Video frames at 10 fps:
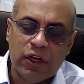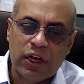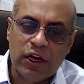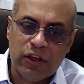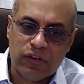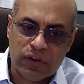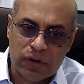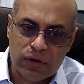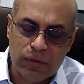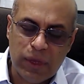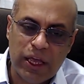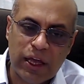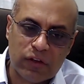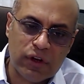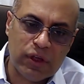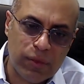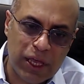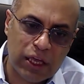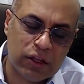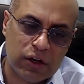the condition, may actually
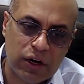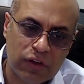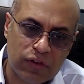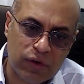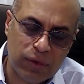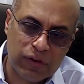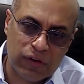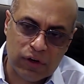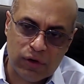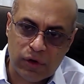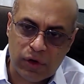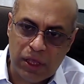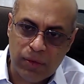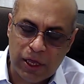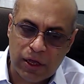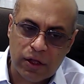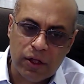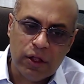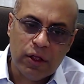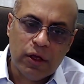make the transformation to leukemia,
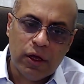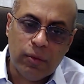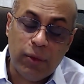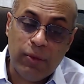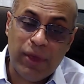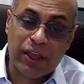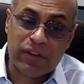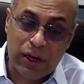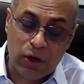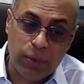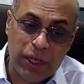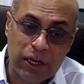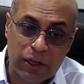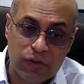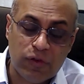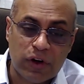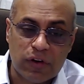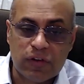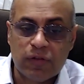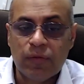may make cytopenias
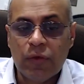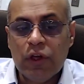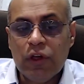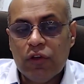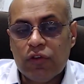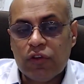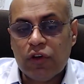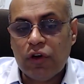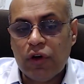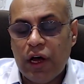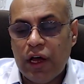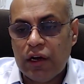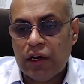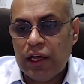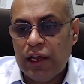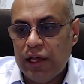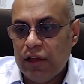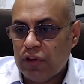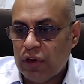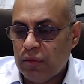worse. So iron
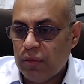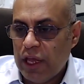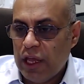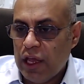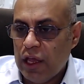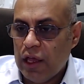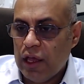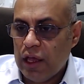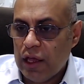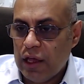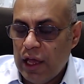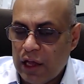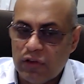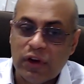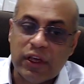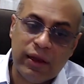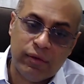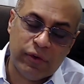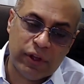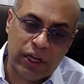chelation may actually
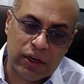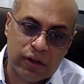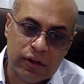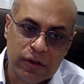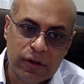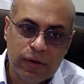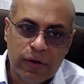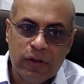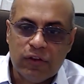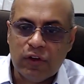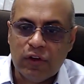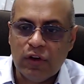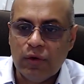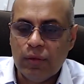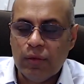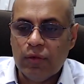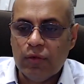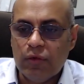help with that. So